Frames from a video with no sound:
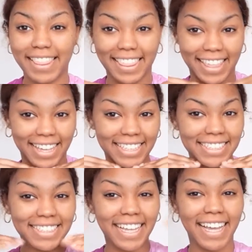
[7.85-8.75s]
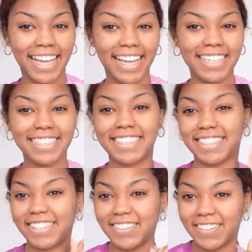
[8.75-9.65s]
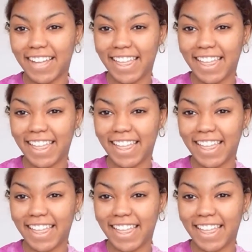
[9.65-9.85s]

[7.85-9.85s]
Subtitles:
this to